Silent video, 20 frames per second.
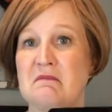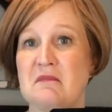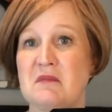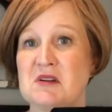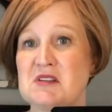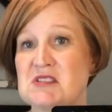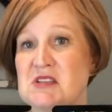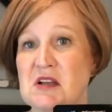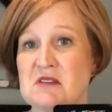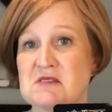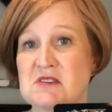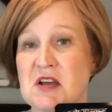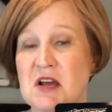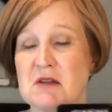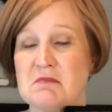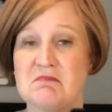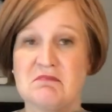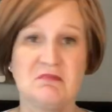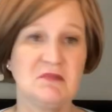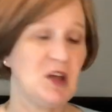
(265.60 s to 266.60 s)
which sounds
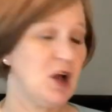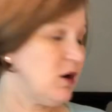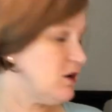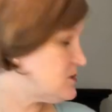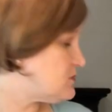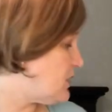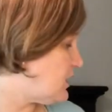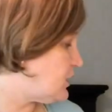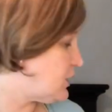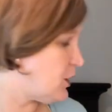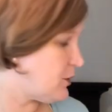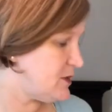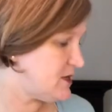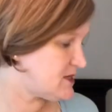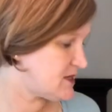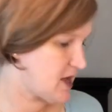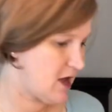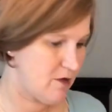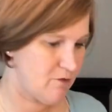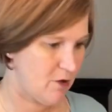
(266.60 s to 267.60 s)
good. You always want glowy
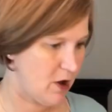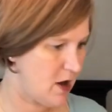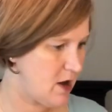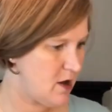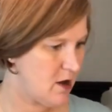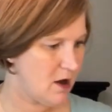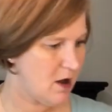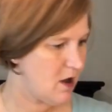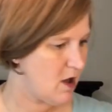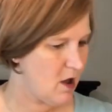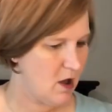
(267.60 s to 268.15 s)
skin, right?